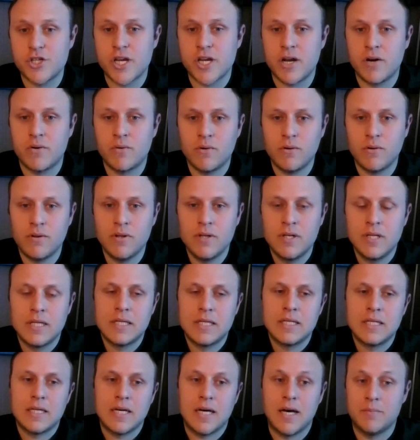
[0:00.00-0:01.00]
in general,
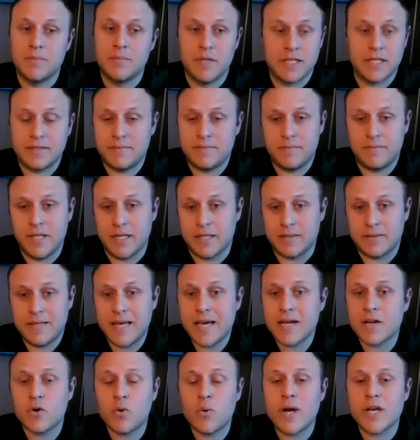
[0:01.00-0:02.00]
like
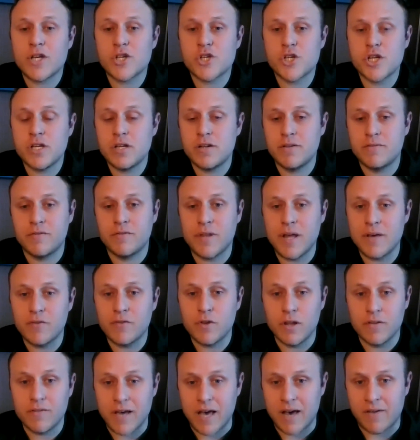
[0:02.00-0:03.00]
that question of
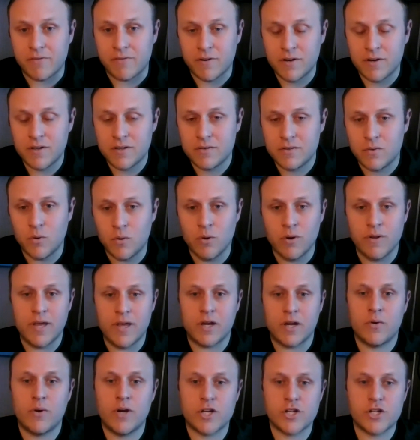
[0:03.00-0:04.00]
level of effort or
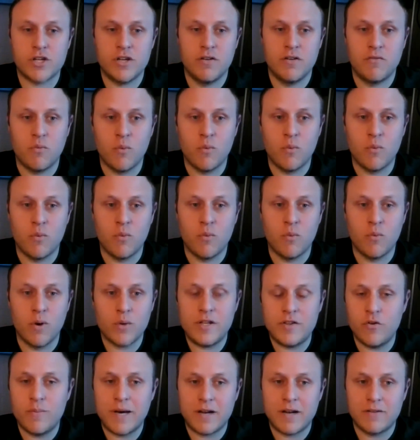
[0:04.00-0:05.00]
that question of
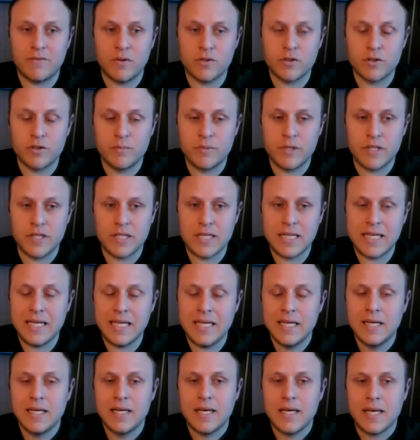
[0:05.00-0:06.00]
what do we do about a
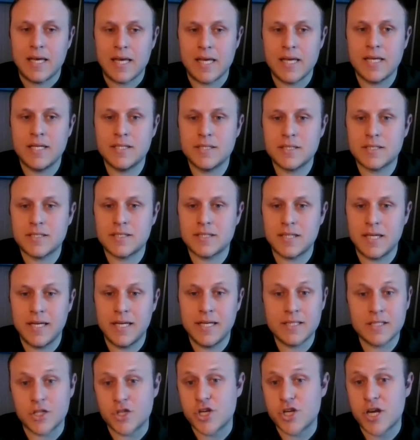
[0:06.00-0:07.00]
vulnerability
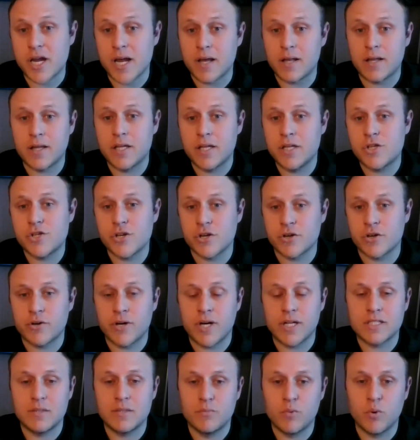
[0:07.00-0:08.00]
is a challenge
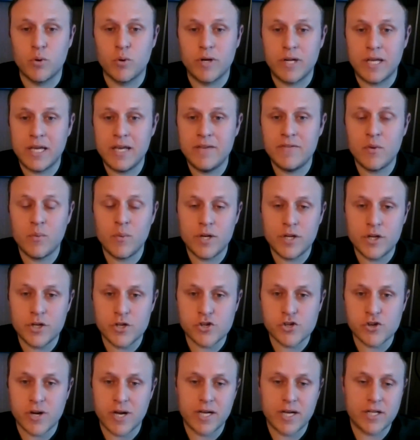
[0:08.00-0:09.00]
across the board. Even
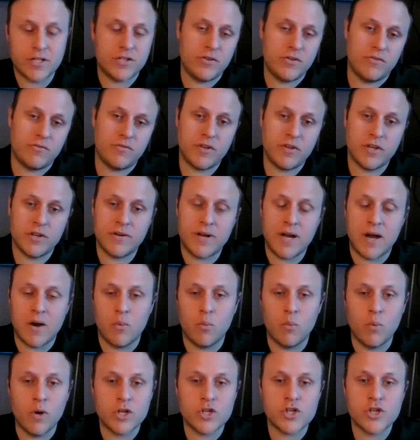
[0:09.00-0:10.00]
when you're trying to figure
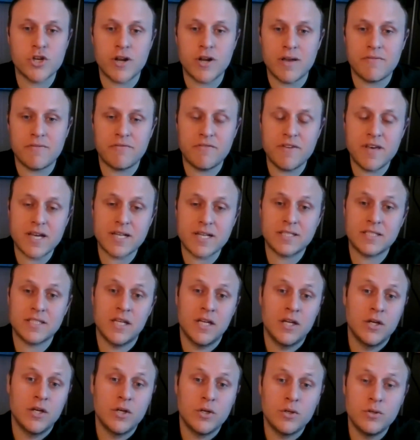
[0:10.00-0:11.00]
out what should I
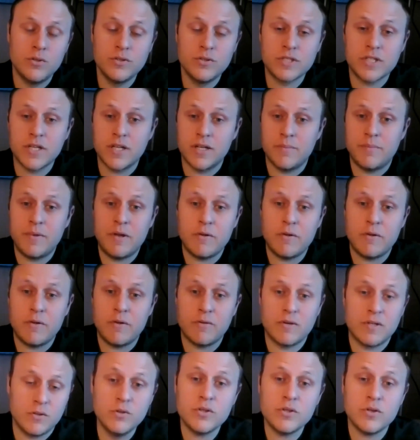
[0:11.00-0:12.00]
fix, who's going to be
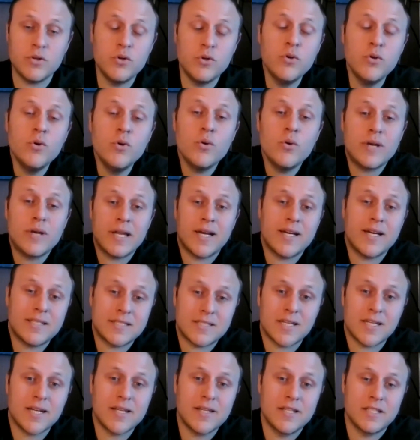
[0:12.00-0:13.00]
who can
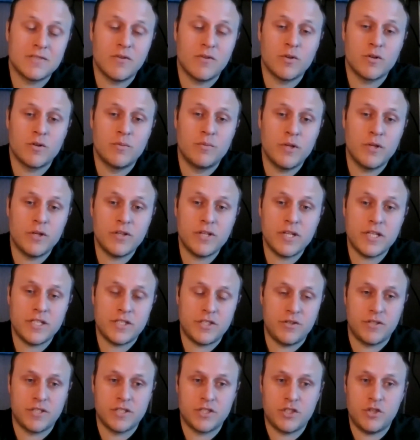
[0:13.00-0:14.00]
I assign this
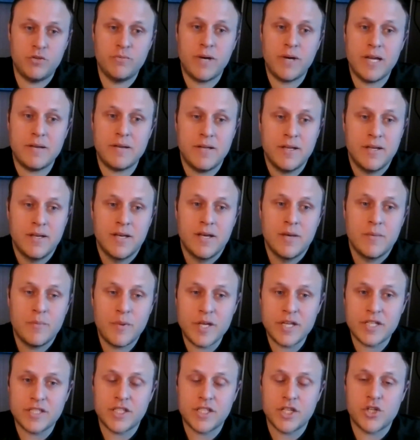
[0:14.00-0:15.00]
vulnerability to? Because you might
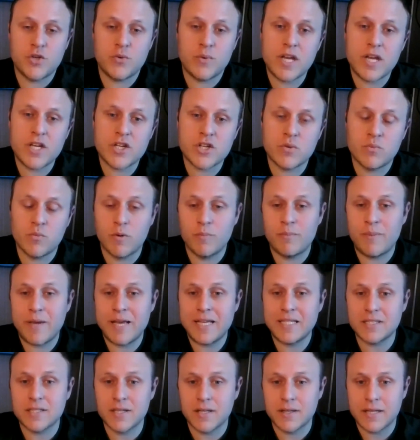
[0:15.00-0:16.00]
be in a situation where
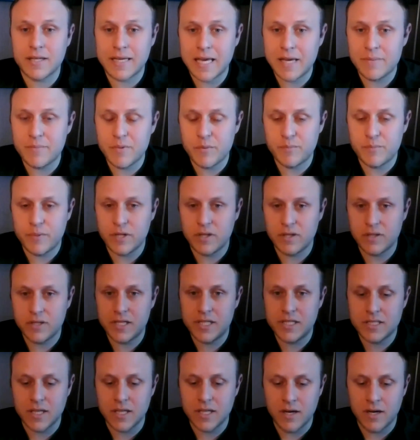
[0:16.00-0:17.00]
based on the
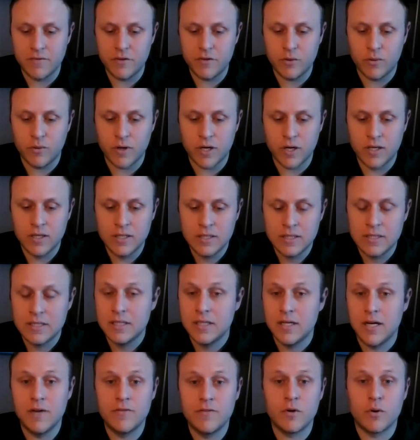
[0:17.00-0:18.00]
capabilities of your
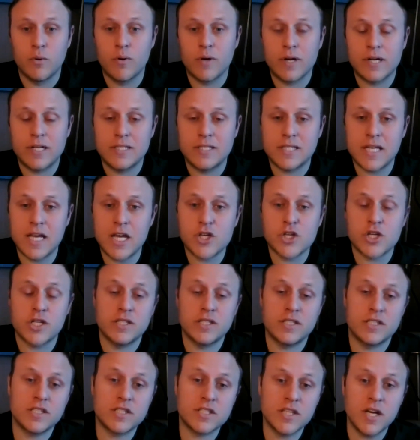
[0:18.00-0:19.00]

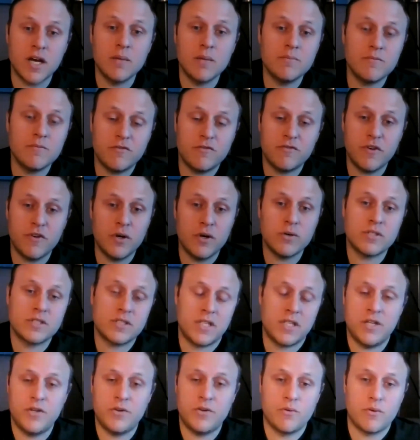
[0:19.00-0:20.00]
organization, some
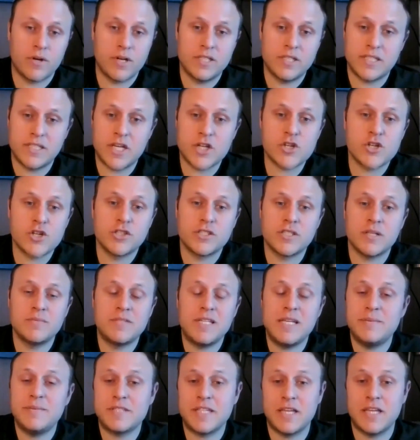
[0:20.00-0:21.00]
folks in your organization or
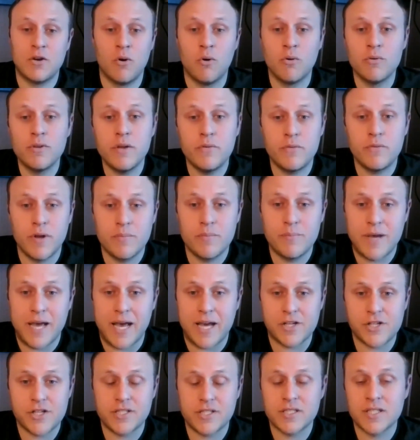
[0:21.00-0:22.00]
some teams can only run
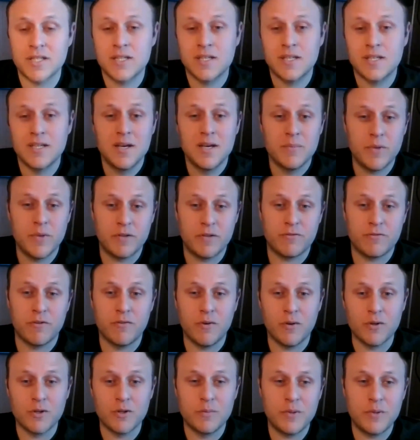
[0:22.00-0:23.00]
patches, but
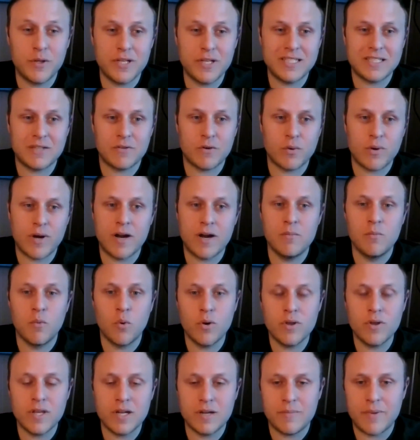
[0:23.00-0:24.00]
for vulnerabilities that require
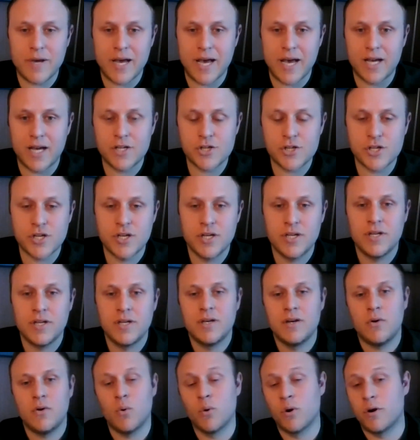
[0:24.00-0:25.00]
more than a patch
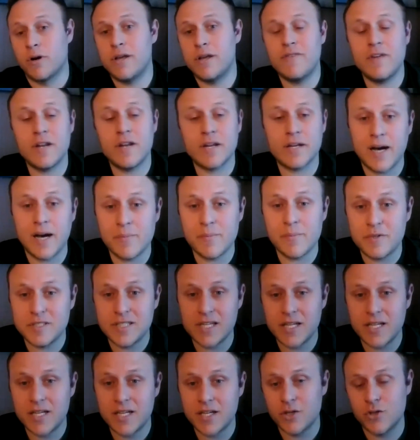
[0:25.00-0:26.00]
or even a
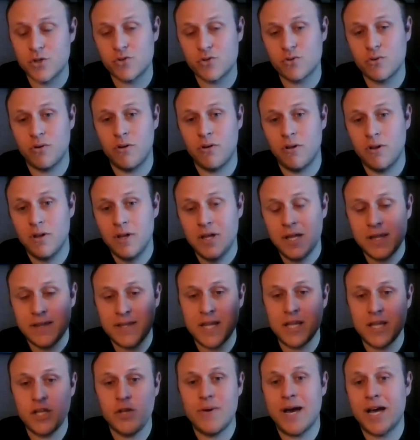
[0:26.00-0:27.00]
compensated control,
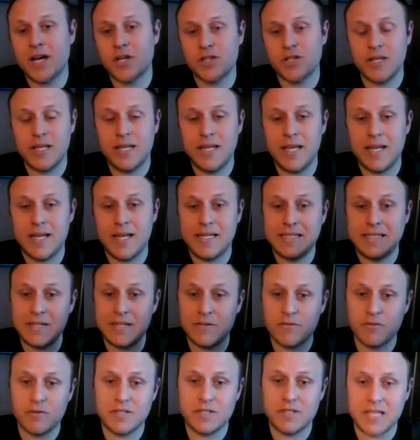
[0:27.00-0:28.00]
then you actually need a
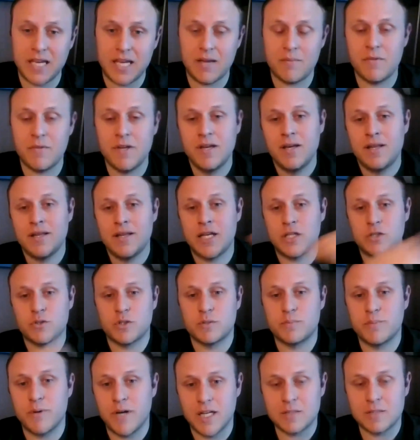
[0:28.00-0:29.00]
different team that's
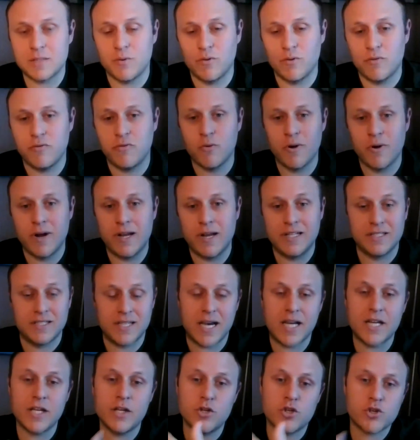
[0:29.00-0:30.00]
responsible for it. And
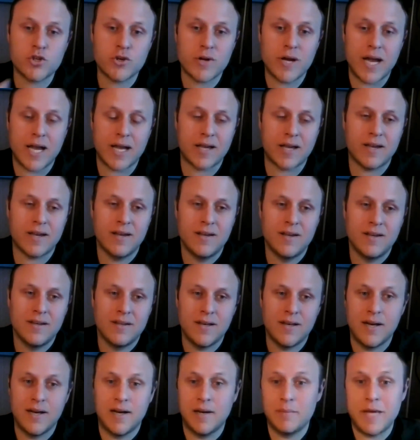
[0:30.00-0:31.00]
so how do you track
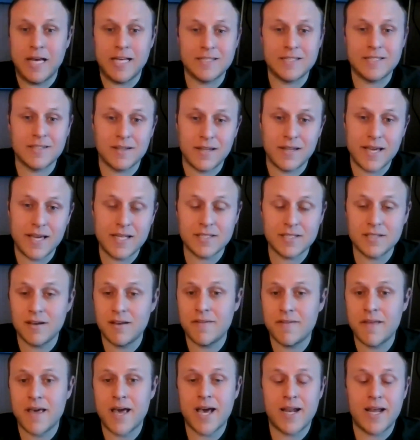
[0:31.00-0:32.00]
SLAs
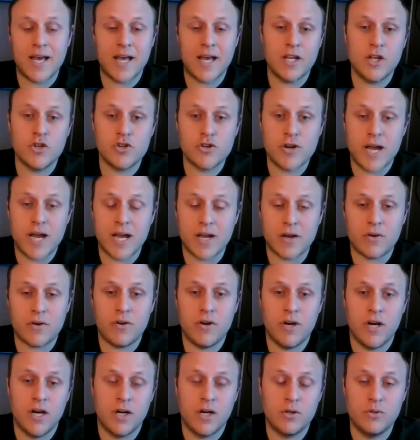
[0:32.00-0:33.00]
on that? How do you track
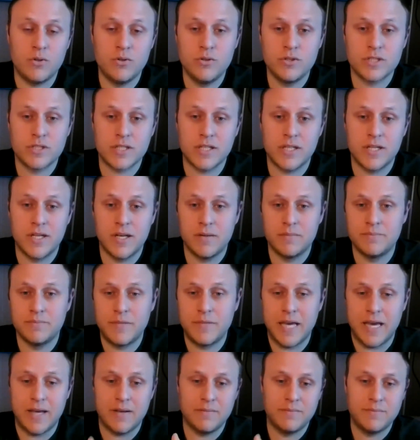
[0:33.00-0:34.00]
who's going to
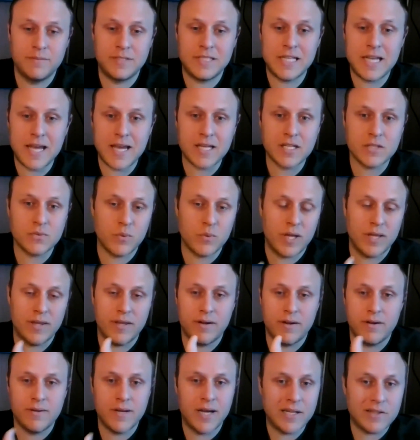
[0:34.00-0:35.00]
get dinged
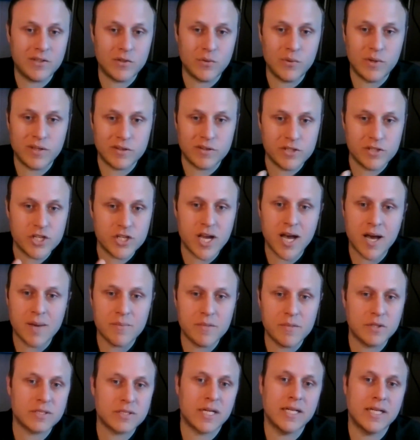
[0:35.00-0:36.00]
when they're not doing their
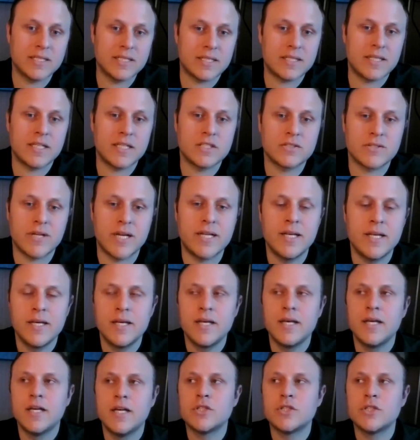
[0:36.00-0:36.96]
job? Those kinds of things, right?